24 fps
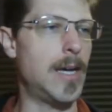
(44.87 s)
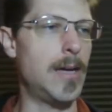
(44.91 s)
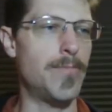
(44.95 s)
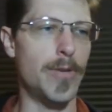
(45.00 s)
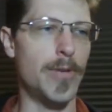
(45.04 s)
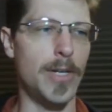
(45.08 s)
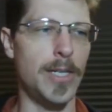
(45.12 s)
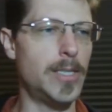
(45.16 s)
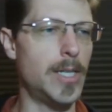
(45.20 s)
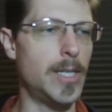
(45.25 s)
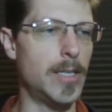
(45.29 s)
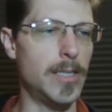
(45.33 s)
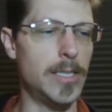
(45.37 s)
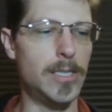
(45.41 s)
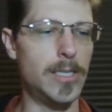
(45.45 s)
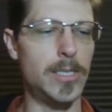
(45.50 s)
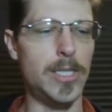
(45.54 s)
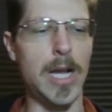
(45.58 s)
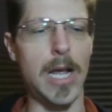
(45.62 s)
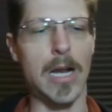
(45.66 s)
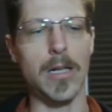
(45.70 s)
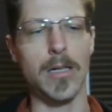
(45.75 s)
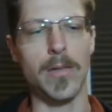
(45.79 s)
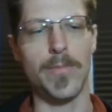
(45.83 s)
I preach on this
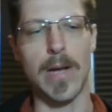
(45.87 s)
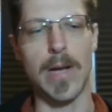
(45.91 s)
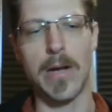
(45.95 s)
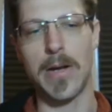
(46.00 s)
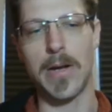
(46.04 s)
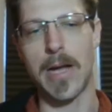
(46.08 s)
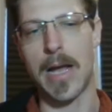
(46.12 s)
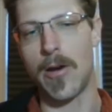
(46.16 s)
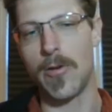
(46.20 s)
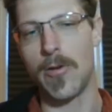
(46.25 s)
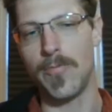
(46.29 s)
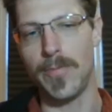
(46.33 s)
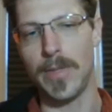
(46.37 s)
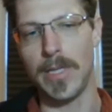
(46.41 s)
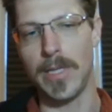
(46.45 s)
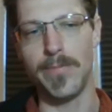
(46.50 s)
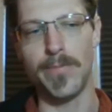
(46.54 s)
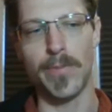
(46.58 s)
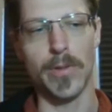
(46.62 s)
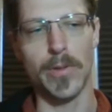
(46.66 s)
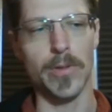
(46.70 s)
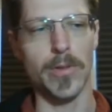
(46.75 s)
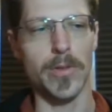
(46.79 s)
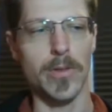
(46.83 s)
channel about how
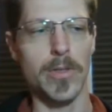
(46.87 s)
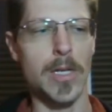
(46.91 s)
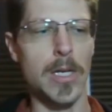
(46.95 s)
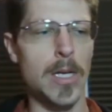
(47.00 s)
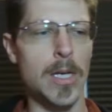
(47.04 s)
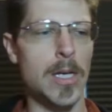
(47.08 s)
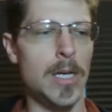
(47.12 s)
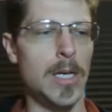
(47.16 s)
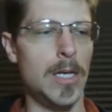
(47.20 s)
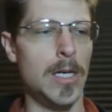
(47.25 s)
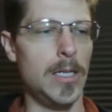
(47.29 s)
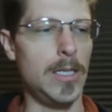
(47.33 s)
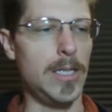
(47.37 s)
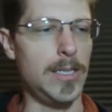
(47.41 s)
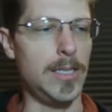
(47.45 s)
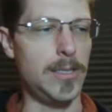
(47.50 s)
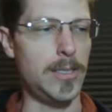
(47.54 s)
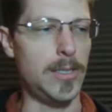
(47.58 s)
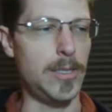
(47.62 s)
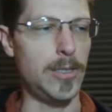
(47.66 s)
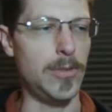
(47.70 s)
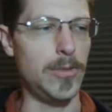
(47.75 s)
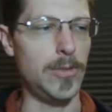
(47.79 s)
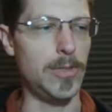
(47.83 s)
people
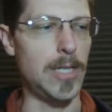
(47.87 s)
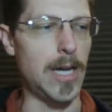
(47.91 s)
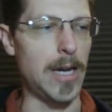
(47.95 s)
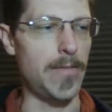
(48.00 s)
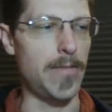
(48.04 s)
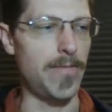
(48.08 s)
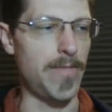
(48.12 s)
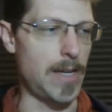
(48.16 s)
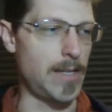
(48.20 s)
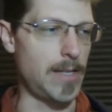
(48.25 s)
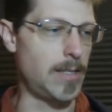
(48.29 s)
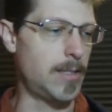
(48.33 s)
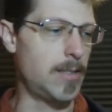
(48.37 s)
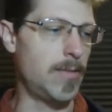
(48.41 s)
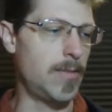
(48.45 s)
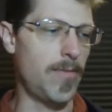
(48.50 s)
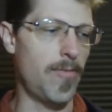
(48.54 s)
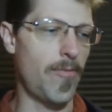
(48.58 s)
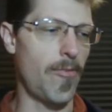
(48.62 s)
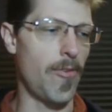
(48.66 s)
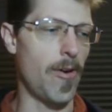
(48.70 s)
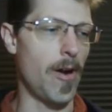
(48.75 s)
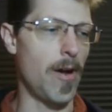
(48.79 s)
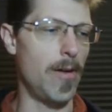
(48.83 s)
need to divest
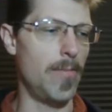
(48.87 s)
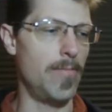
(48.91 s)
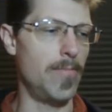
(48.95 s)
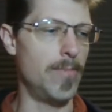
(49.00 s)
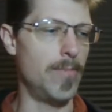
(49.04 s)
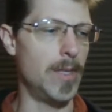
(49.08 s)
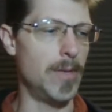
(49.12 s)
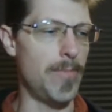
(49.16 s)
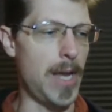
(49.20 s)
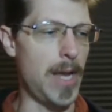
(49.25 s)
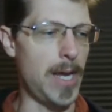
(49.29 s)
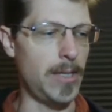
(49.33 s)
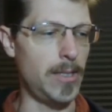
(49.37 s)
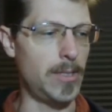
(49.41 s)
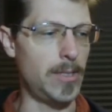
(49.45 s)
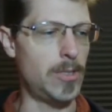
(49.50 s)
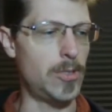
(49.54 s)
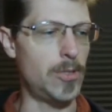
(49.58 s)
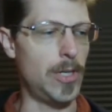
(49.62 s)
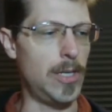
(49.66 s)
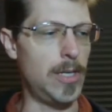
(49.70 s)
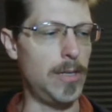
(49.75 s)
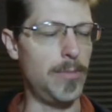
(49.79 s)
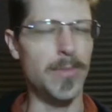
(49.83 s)
from the
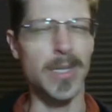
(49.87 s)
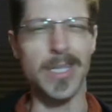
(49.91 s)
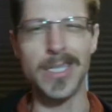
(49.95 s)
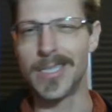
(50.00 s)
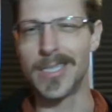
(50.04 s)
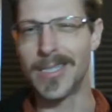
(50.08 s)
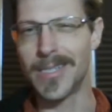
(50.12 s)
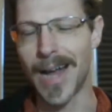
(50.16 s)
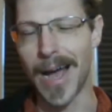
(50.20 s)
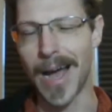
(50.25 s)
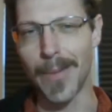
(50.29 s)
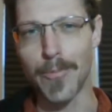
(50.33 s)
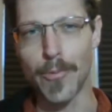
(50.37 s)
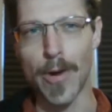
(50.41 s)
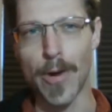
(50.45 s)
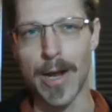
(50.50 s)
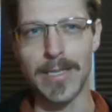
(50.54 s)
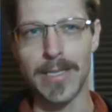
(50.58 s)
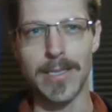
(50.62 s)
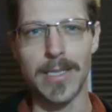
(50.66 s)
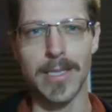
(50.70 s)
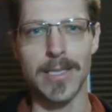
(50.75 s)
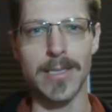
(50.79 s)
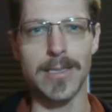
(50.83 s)
mainstream and stop
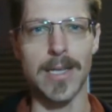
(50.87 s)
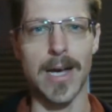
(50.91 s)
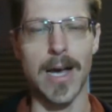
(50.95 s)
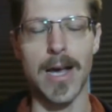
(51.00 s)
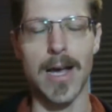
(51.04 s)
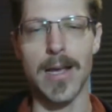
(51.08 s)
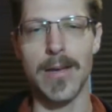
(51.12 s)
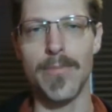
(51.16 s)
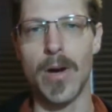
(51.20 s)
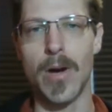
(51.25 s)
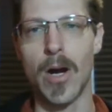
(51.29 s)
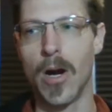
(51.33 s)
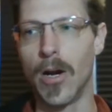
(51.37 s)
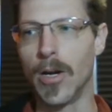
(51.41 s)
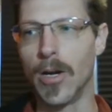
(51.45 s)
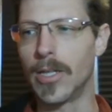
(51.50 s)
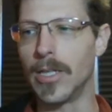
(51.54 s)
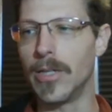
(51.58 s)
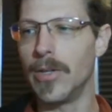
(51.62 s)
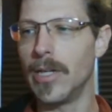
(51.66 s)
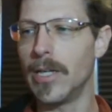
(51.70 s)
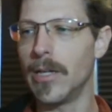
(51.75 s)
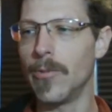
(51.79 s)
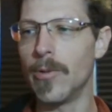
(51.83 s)
wasting time
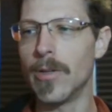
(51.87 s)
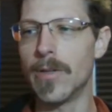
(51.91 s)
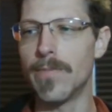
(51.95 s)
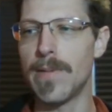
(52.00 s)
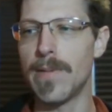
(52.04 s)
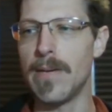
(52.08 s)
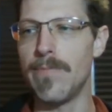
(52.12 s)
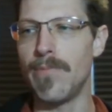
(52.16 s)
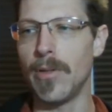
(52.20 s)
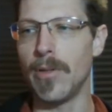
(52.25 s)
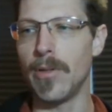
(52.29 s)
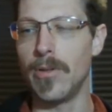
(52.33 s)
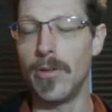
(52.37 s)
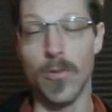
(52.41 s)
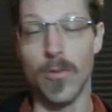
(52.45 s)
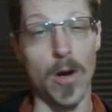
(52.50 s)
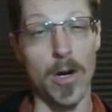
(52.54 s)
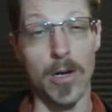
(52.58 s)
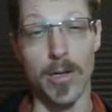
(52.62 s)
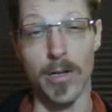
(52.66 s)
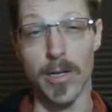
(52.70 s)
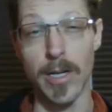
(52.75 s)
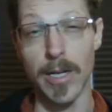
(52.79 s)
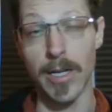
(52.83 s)
arguing with people who
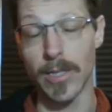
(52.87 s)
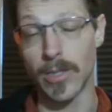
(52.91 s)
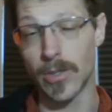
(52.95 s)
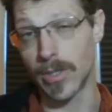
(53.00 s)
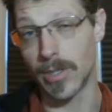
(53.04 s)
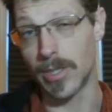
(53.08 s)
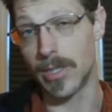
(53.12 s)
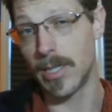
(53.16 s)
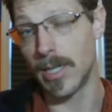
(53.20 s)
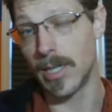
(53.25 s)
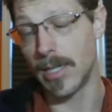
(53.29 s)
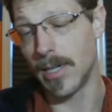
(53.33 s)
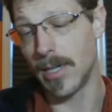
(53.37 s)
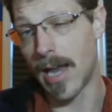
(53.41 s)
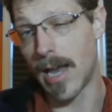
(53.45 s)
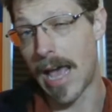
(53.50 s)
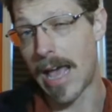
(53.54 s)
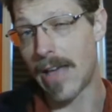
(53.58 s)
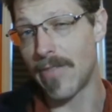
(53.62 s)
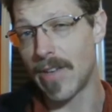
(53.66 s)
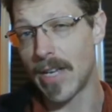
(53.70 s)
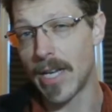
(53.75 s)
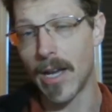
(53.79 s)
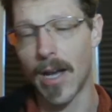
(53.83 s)
aren't interested in
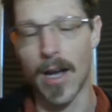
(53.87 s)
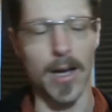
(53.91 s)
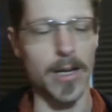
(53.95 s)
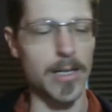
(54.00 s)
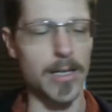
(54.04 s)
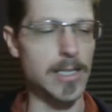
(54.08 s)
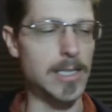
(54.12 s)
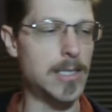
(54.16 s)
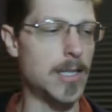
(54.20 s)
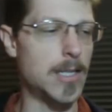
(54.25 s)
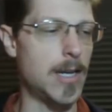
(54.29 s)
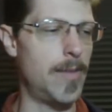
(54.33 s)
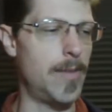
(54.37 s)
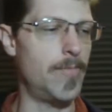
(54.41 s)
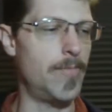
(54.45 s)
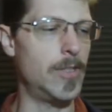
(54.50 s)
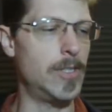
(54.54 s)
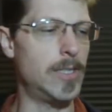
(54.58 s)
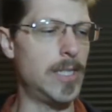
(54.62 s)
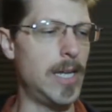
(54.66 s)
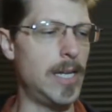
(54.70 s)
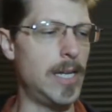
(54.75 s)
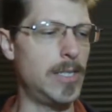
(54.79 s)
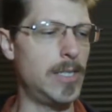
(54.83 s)
having honest
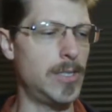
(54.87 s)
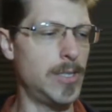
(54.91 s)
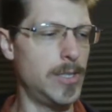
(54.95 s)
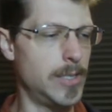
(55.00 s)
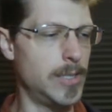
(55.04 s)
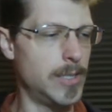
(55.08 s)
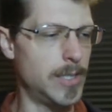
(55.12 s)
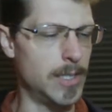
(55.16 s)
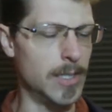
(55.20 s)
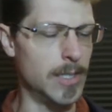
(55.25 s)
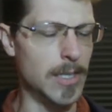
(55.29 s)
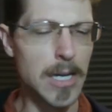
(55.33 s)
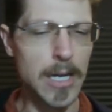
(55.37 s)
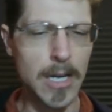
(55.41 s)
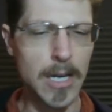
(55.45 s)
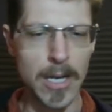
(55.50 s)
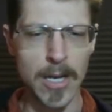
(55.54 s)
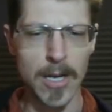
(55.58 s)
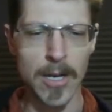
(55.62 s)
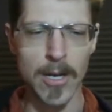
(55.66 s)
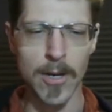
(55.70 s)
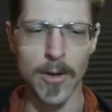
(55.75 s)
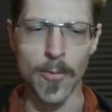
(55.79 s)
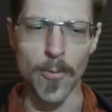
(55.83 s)
conversations. And
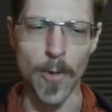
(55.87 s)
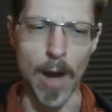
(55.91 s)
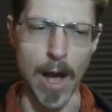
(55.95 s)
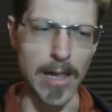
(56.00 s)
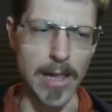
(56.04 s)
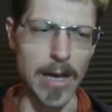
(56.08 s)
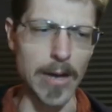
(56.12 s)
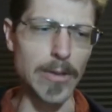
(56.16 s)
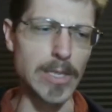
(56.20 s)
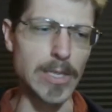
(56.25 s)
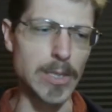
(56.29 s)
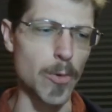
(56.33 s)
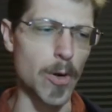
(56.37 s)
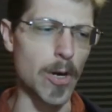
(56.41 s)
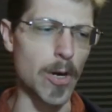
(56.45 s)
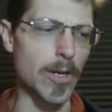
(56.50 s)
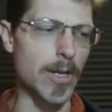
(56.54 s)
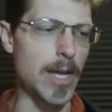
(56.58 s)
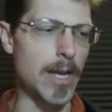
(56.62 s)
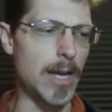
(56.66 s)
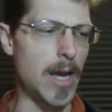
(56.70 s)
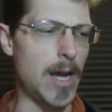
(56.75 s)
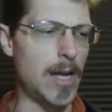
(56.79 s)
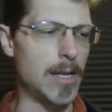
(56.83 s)
while I was
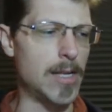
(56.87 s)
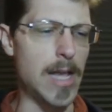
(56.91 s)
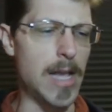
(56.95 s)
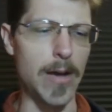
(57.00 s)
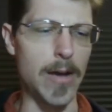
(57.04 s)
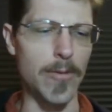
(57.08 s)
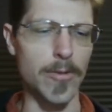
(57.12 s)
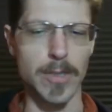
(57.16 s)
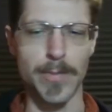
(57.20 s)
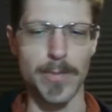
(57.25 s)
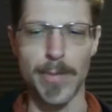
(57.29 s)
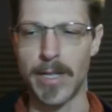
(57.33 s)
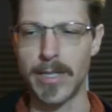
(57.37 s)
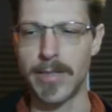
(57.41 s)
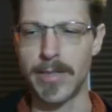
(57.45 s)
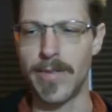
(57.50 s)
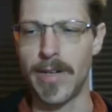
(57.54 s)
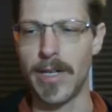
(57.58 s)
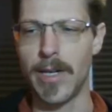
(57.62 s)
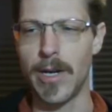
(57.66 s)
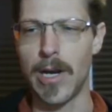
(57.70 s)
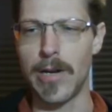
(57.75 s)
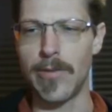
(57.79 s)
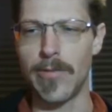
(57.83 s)
working on that response
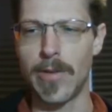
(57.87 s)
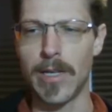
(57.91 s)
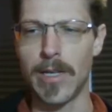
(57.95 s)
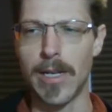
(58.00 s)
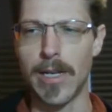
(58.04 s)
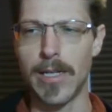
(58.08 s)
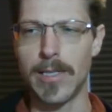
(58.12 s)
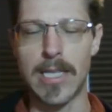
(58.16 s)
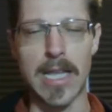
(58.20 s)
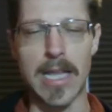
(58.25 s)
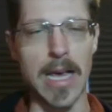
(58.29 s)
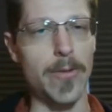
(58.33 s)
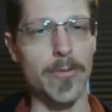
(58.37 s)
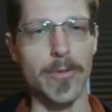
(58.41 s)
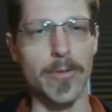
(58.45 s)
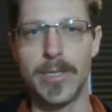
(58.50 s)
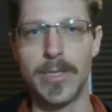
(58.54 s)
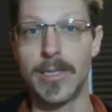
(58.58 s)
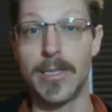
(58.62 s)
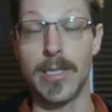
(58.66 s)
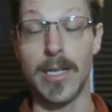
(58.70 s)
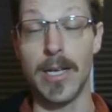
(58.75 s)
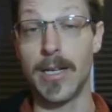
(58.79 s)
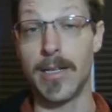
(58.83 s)
video, I realized that
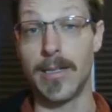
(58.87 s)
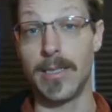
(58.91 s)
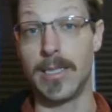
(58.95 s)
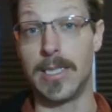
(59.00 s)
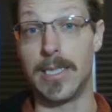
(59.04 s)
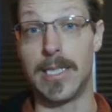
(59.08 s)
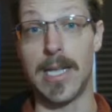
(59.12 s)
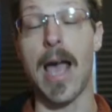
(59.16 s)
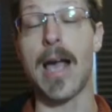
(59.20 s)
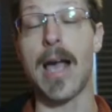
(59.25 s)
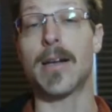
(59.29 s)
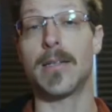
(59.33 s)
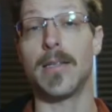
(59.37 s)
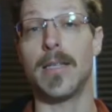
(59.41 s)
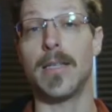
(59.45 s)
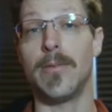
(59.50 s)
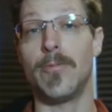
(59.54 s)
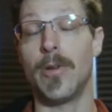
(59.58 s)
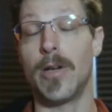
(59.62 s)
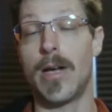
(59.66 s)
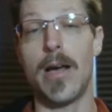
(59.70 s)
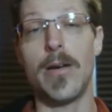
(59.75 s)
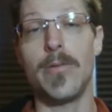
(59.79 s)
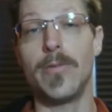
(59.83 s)
was exactly
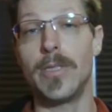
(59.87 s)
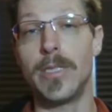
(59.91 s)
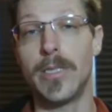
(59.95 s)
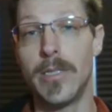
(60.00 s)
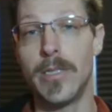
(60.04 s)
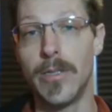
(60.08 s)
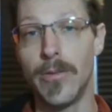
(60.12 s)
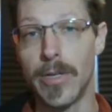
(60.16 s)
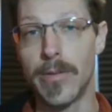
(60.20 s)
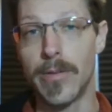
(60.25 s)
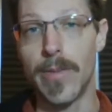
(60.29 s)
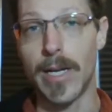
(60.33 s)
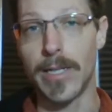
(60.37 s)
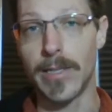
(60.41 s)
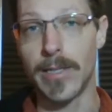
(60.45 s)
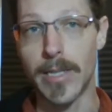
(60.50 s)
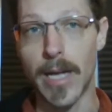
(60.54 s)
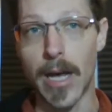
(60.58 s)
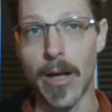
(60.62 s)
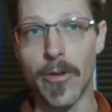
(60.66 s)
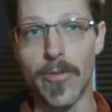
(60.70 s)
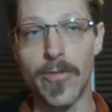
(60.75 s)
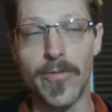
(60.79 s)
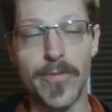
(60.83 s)
what I was doing
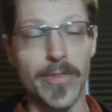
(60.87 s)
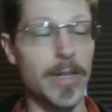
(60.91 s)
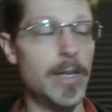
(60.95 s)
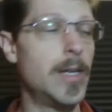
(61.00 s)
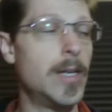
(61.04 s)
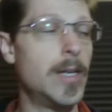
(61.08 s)
myself.